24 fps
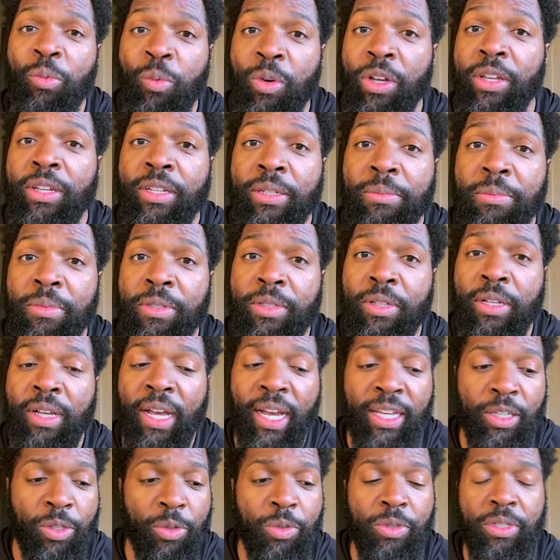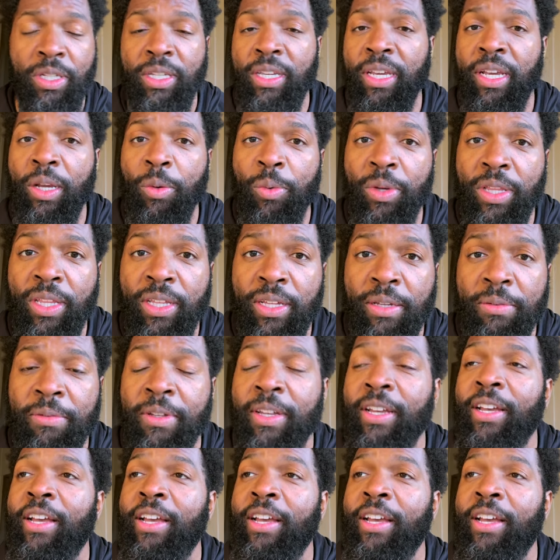Williams. I used to kick it with him